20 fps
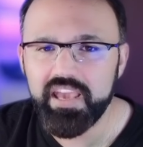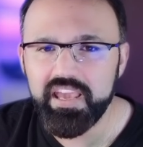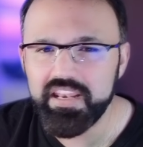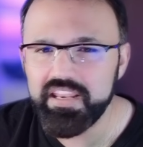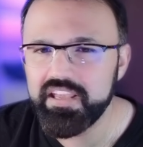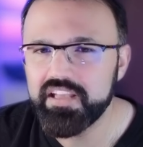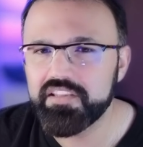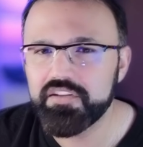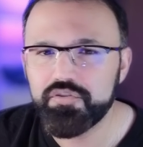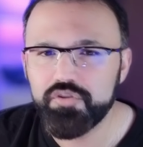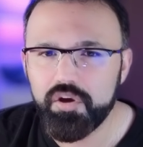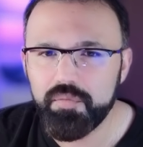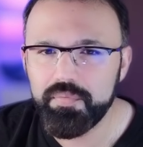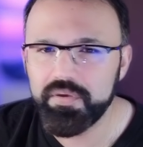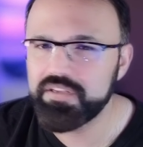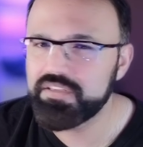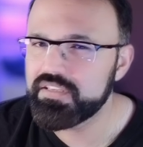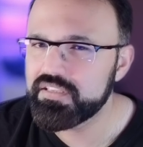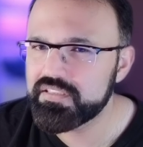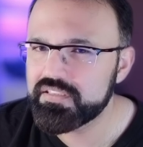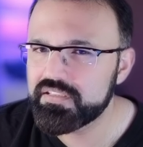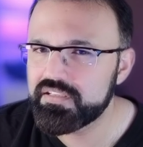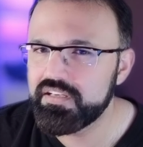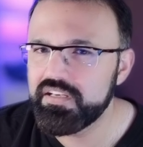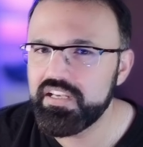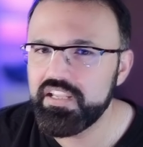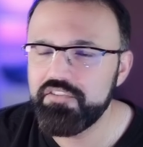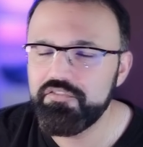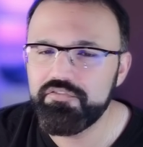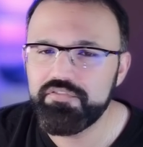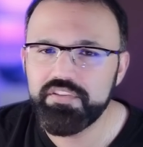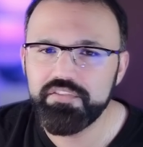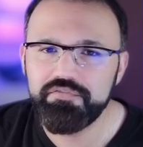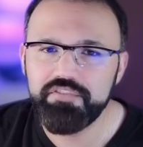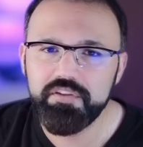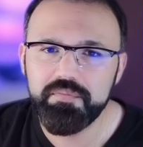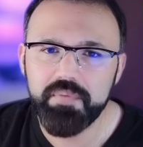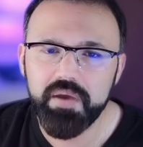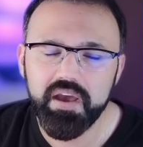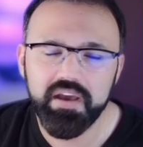any other topic, just leave the
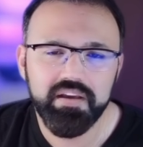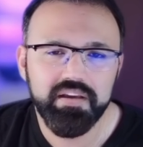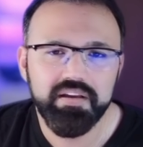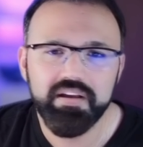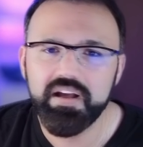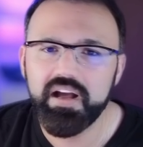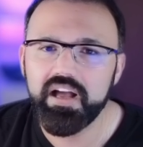feedback.